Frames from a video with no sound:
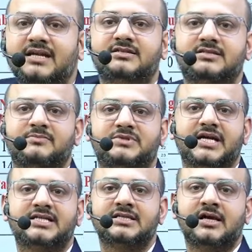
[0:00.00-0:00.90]

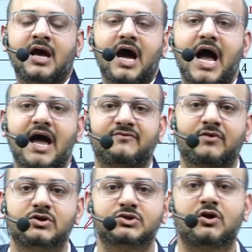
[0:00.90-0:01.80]
subjects, I have
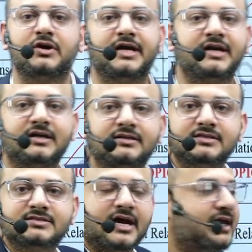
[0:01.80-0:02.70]
consolidated this
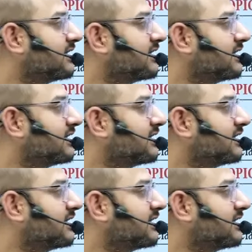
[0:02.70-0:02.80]
current